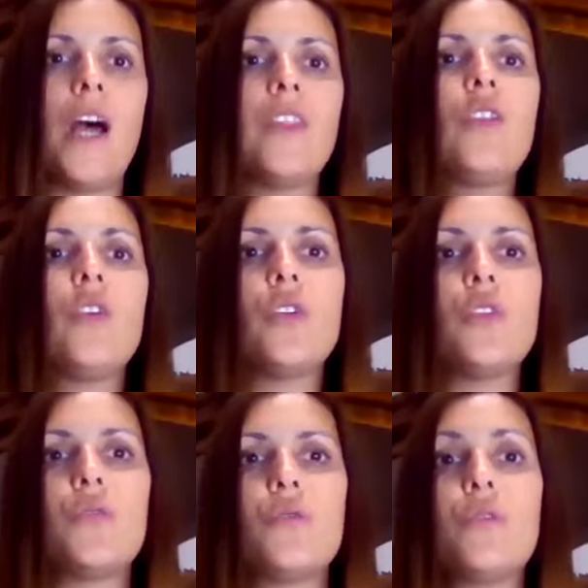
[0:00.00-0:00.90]
What do
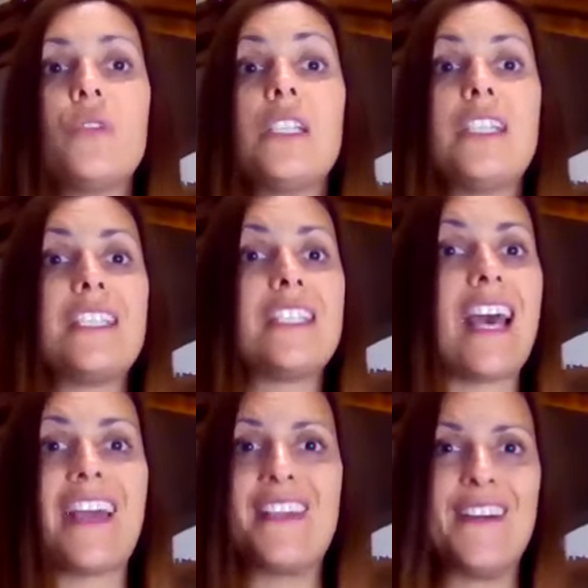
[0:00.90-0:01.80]
you truly
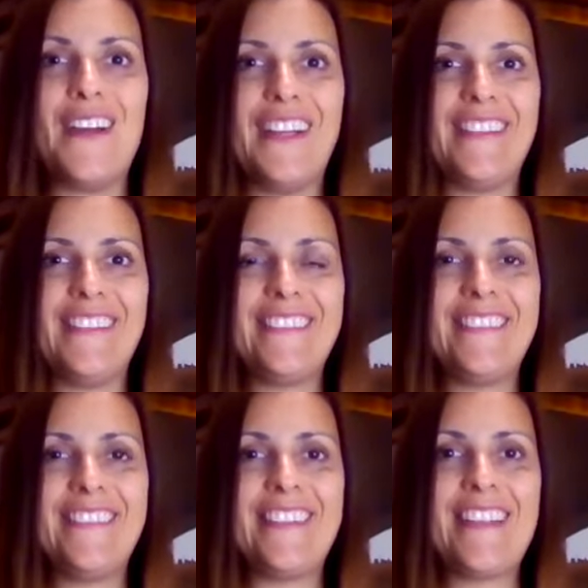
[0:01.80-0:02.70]
desire?
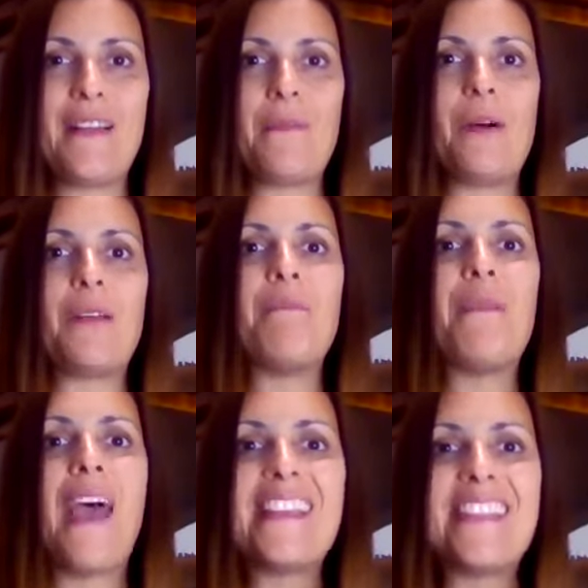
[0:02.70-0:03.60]
What
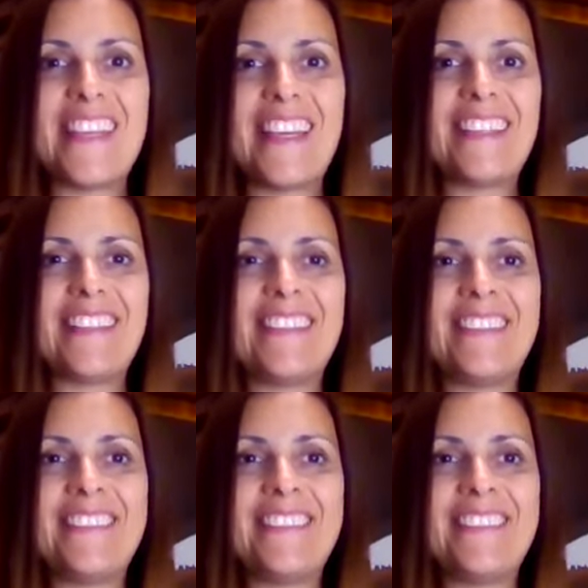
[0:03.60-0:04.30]
magic